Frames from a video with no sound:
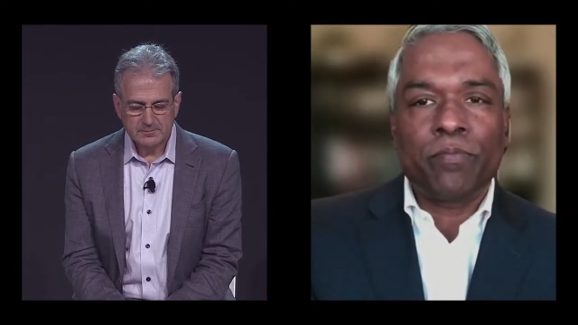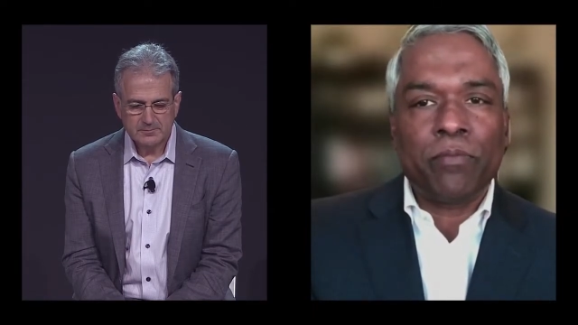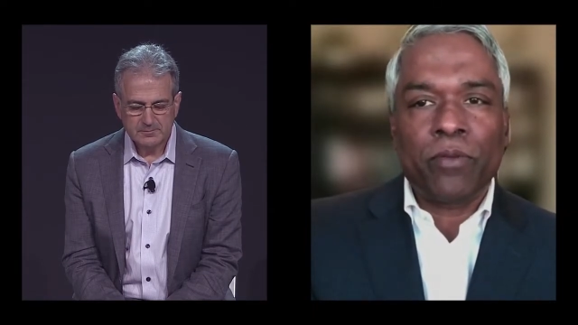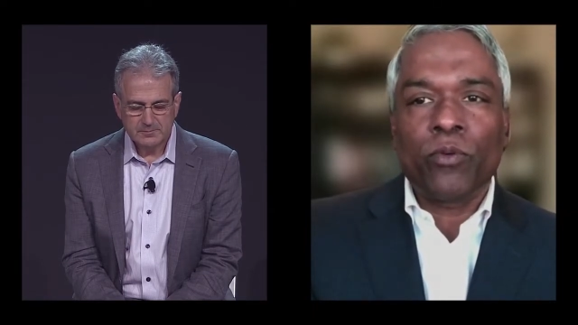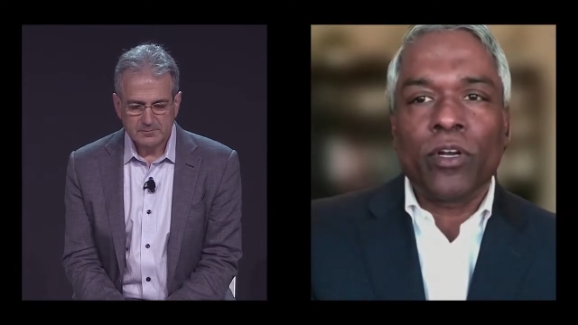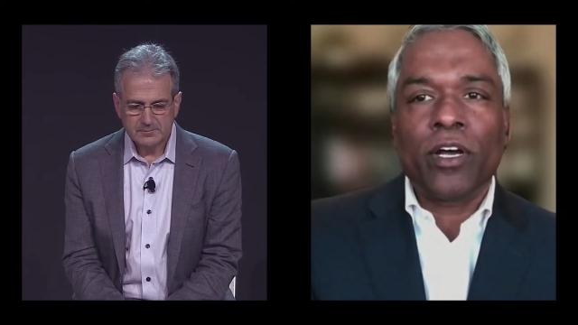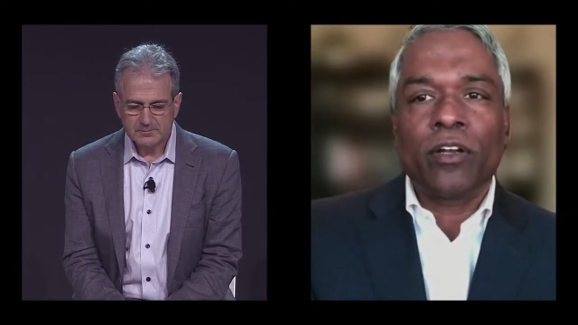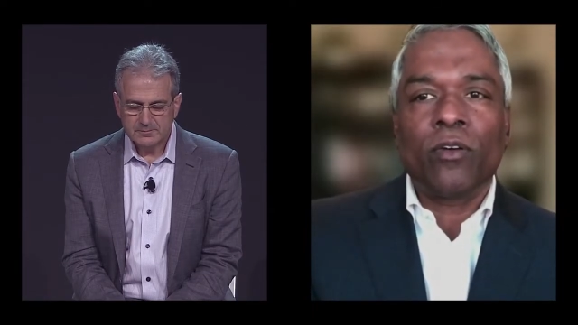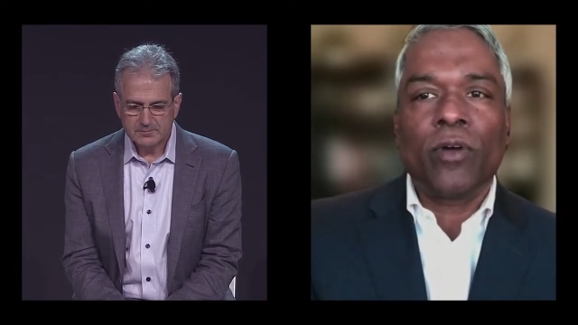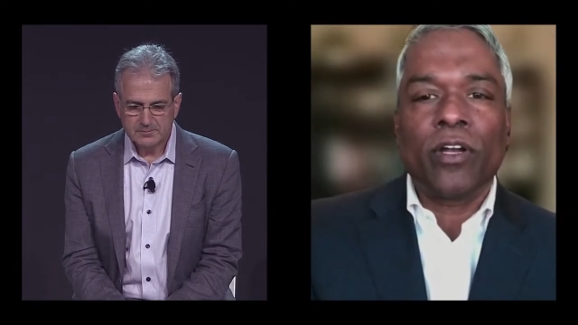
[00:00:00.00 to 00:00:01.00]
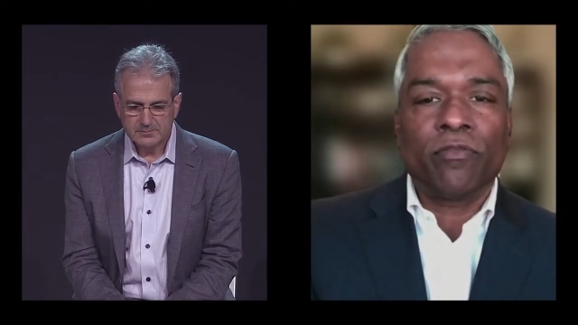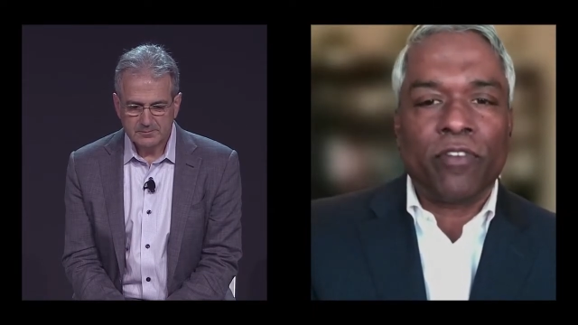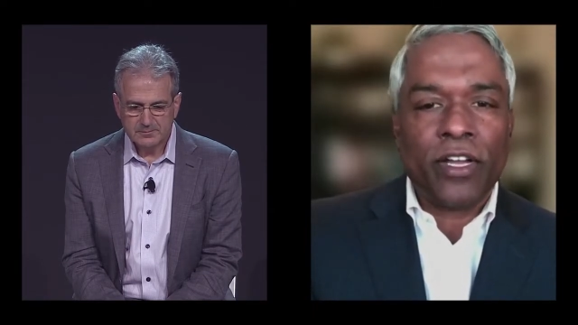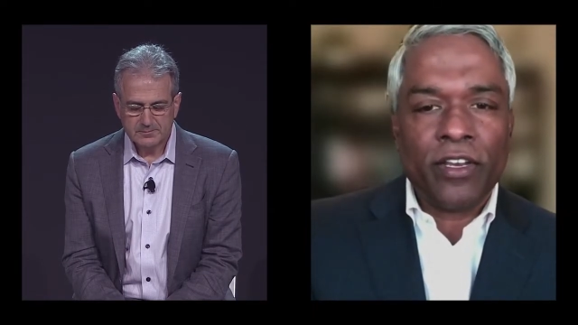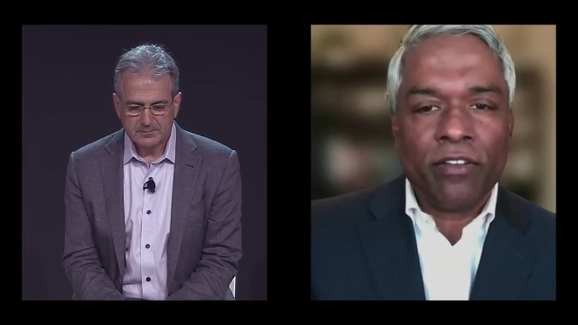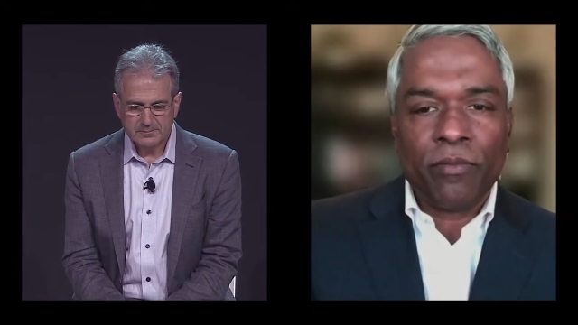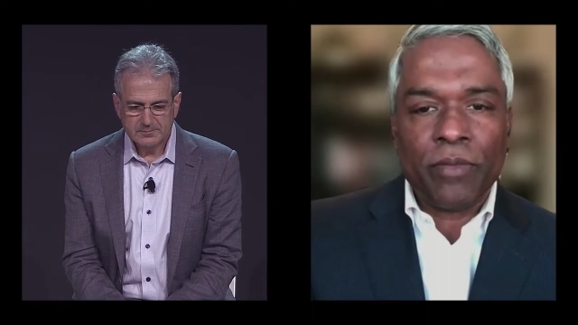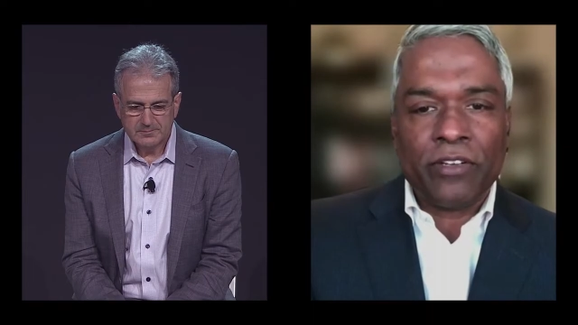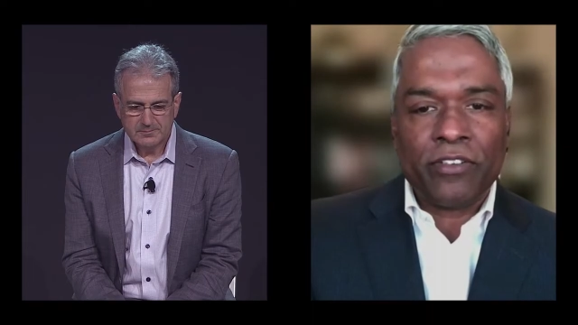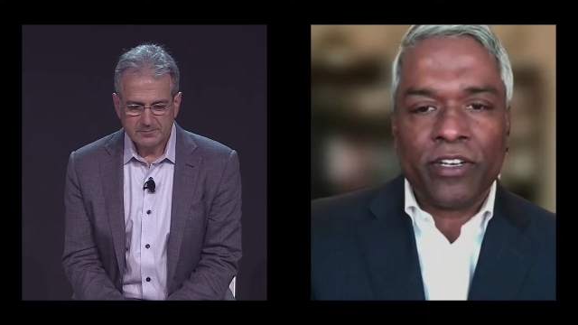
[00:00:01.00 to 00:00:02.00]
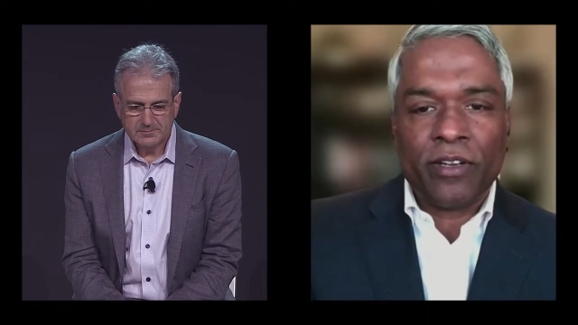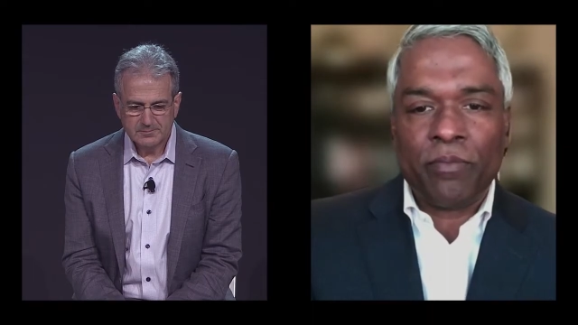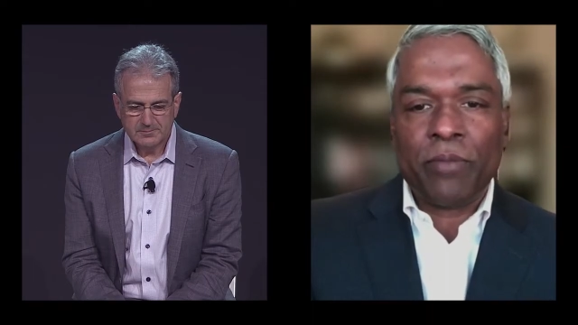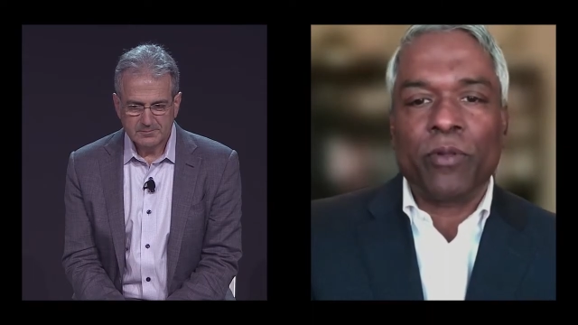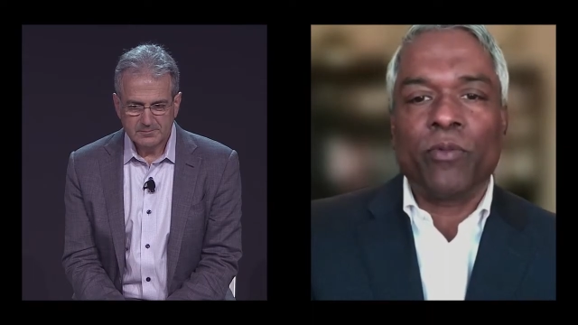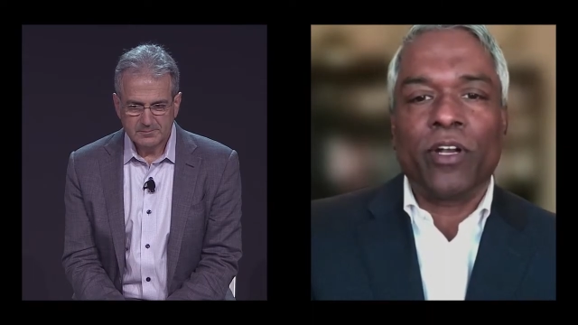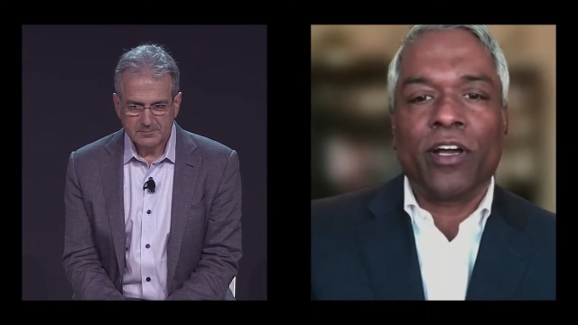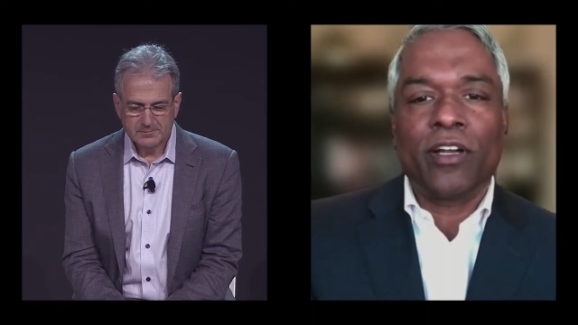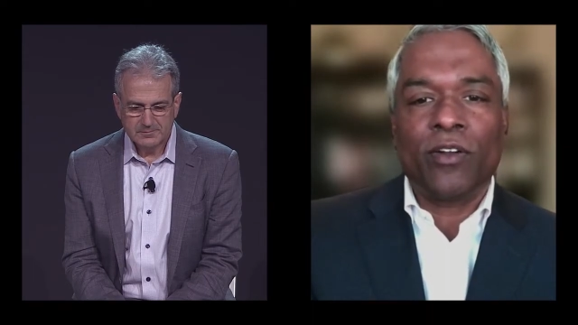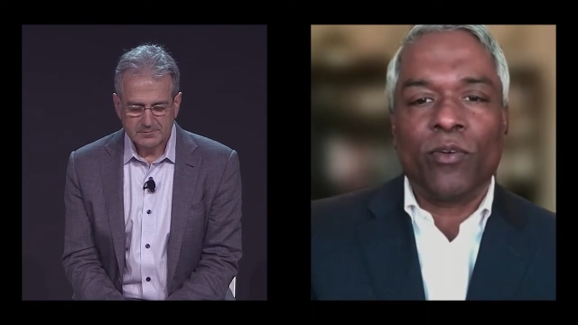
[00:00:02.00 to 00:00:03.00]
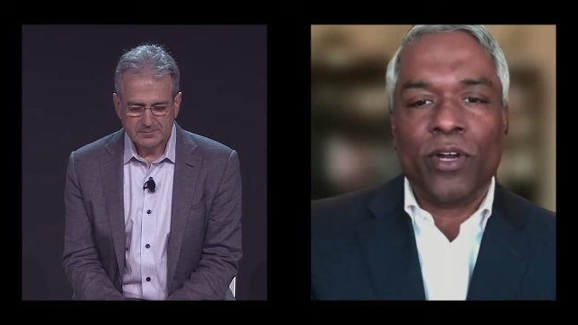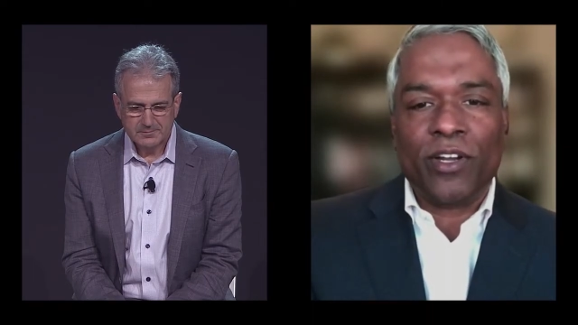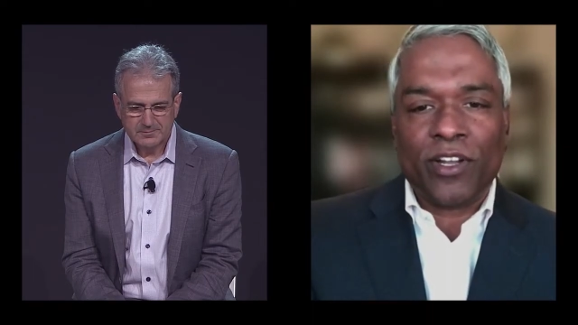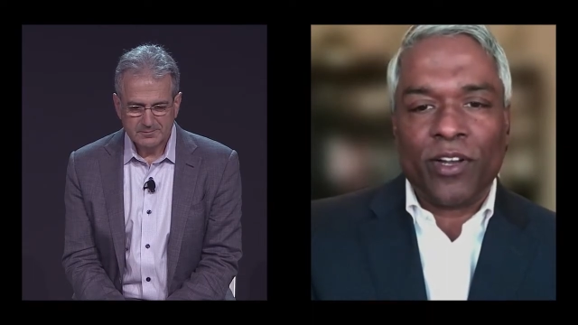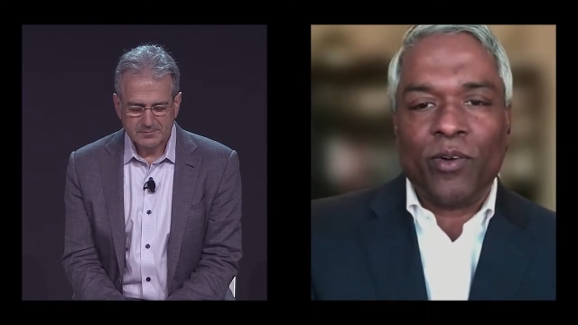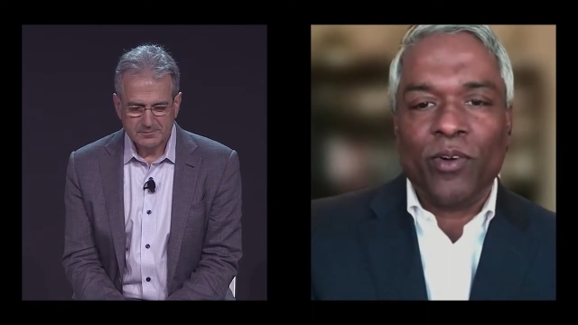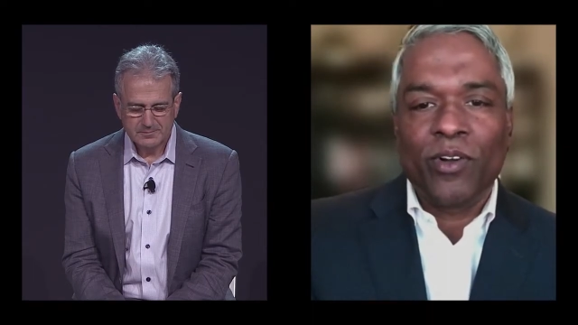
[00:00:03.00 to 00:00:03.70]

Speaker 1: people would not know where to find information and people would not know where to go.